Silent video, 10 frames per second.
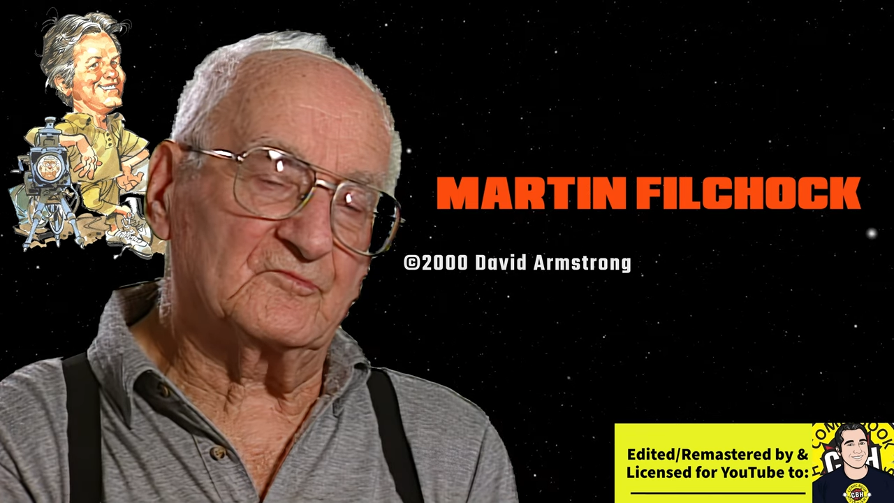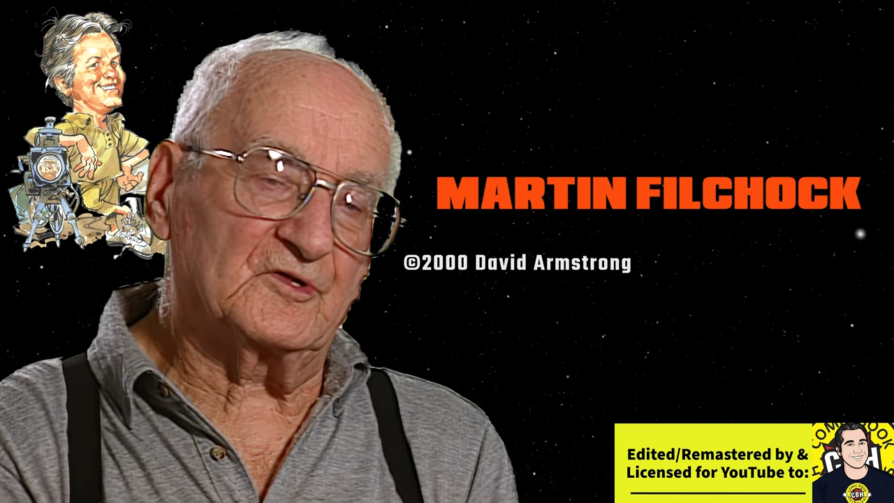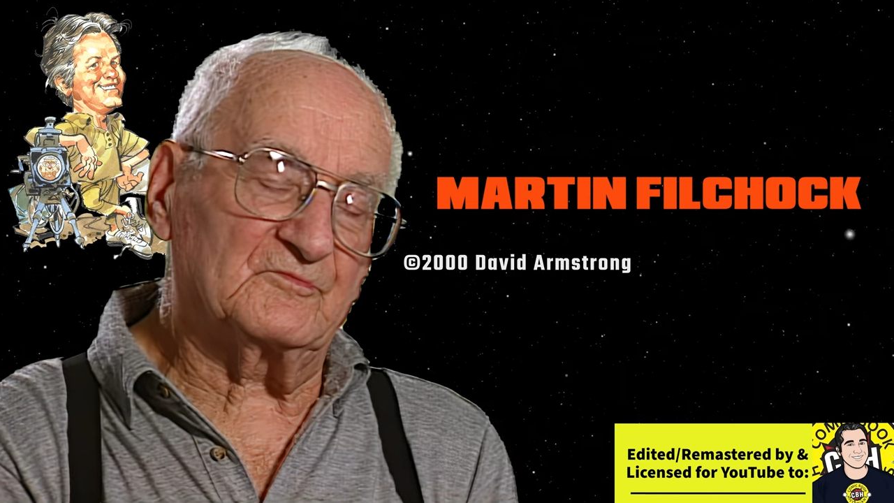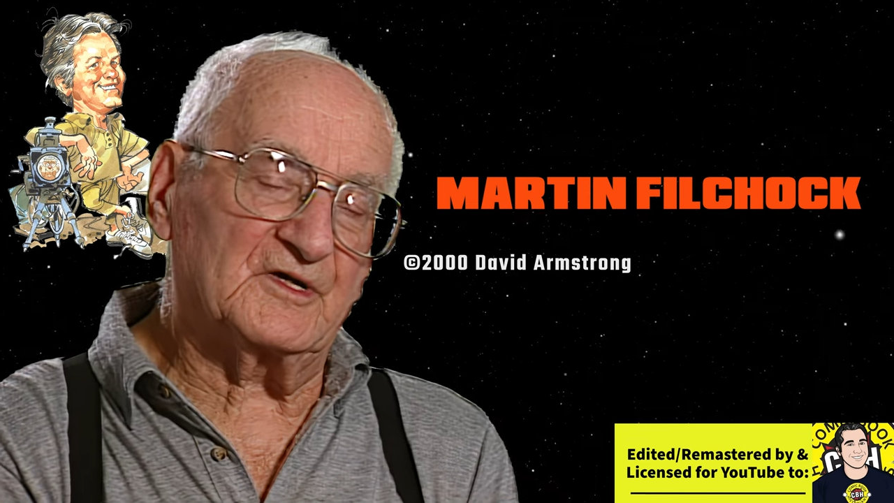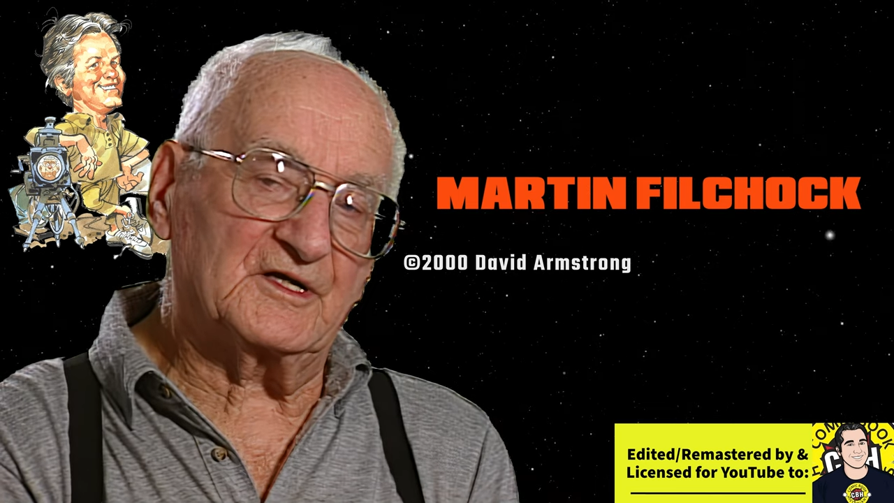
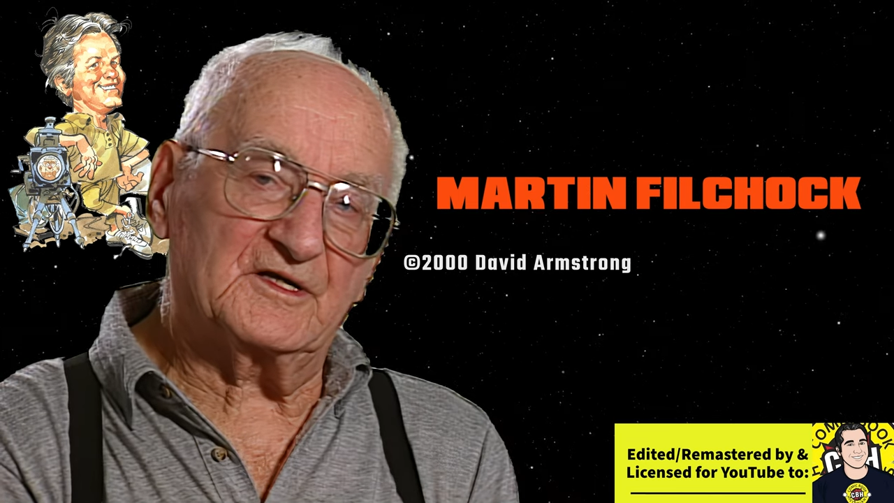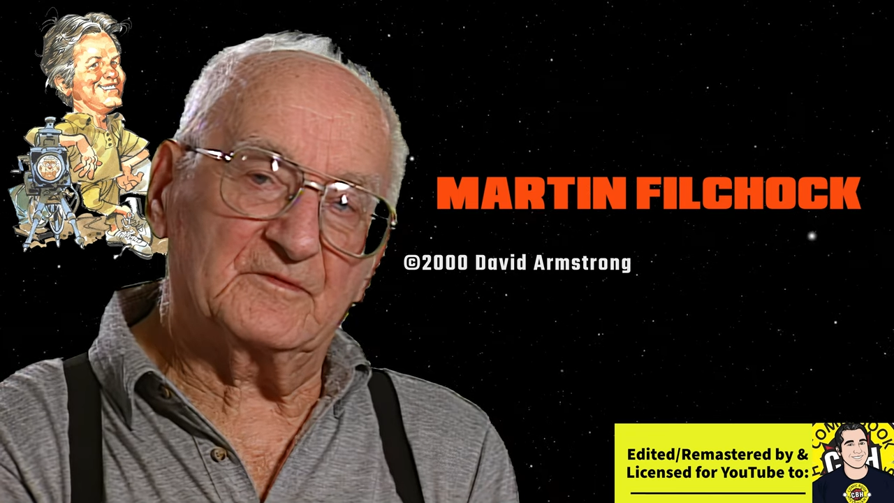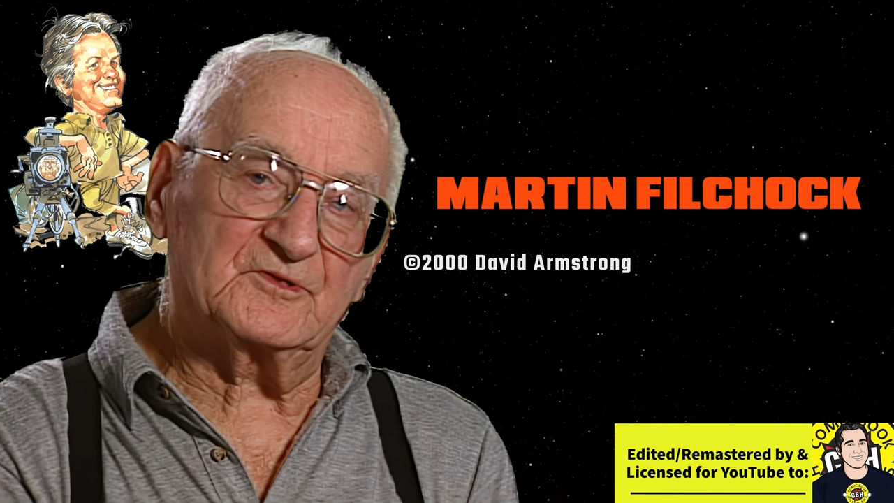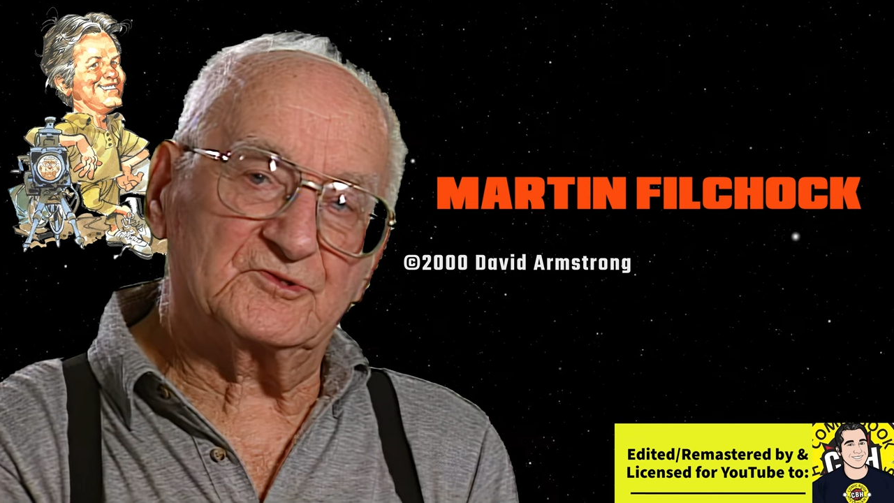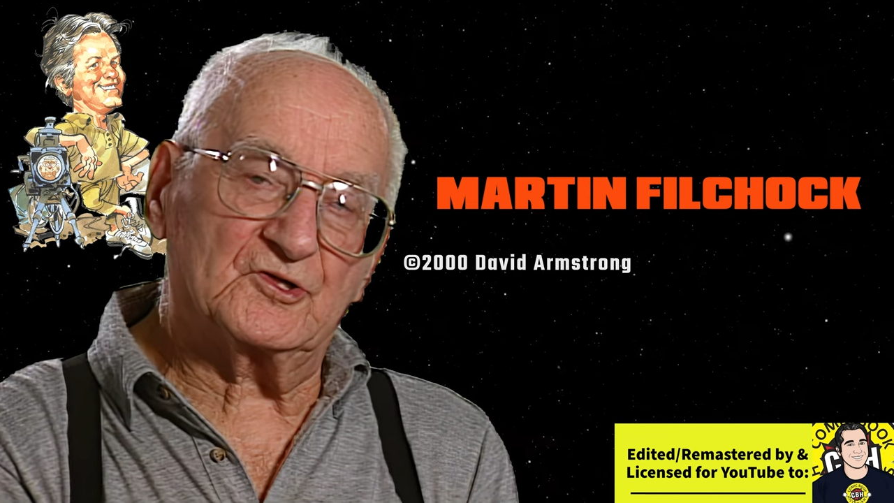one by the
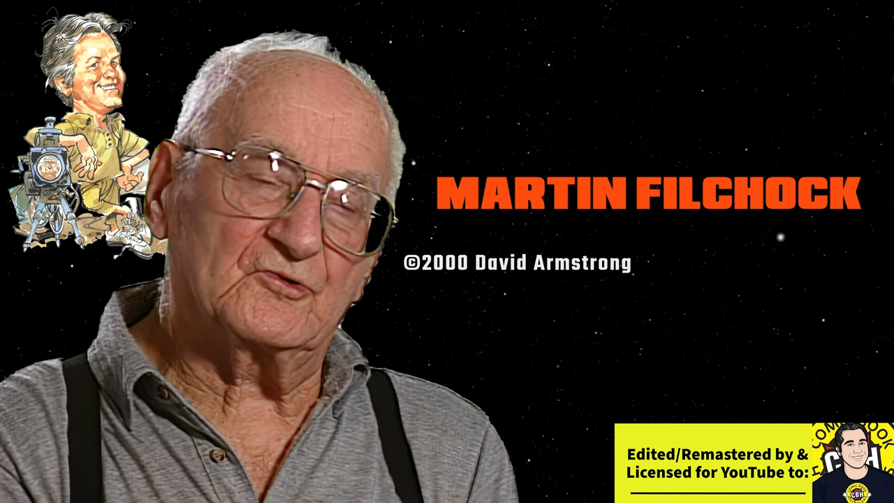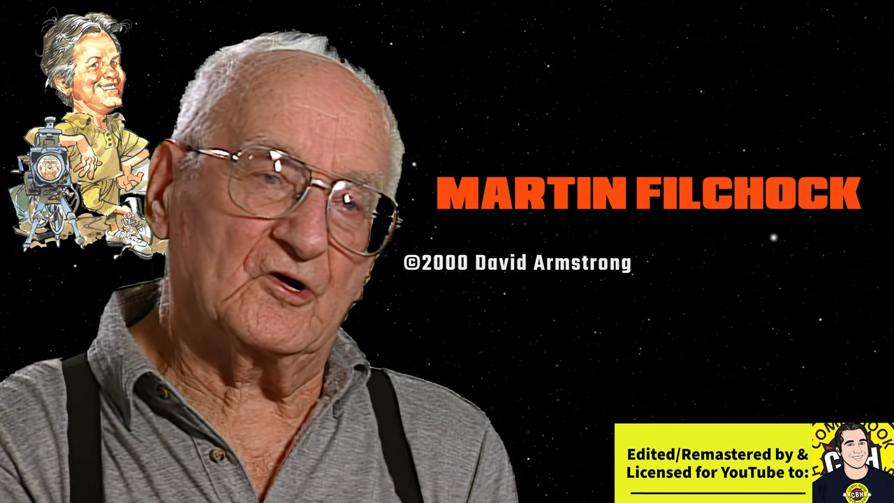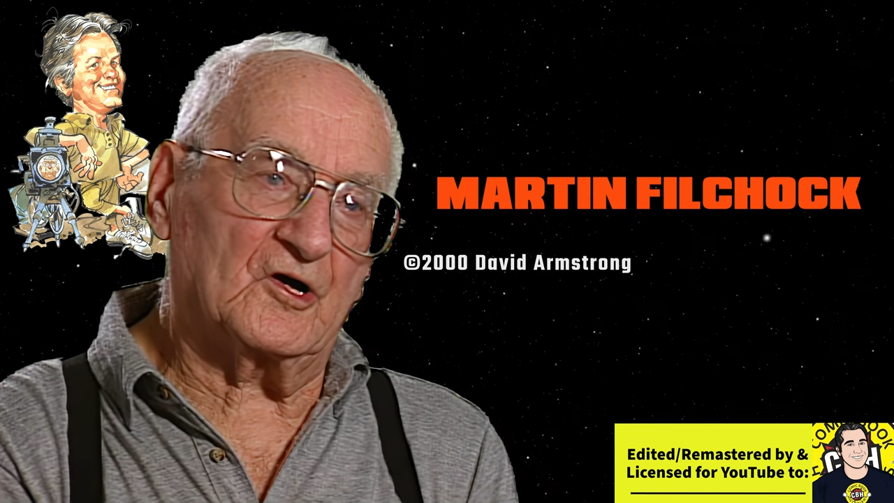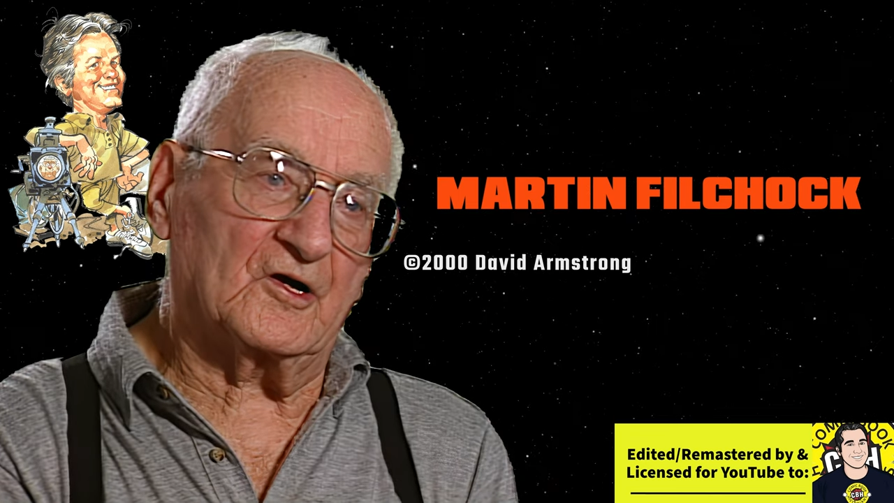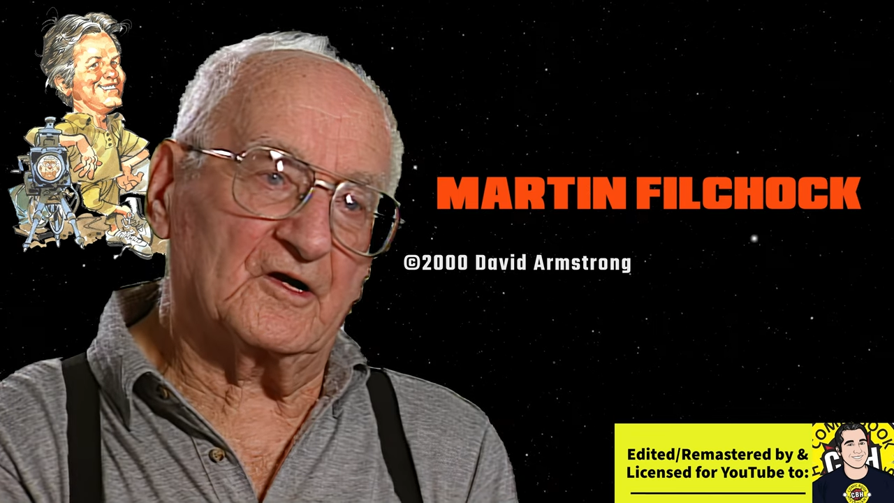name of Joe
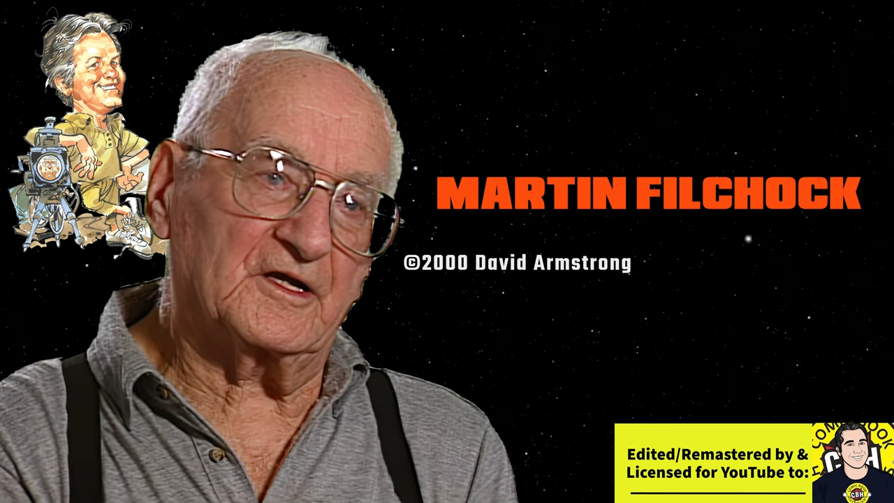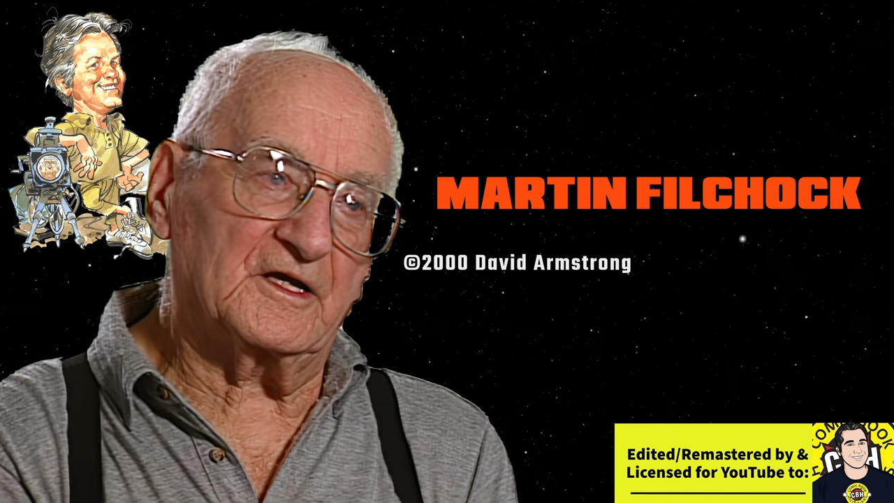Hardy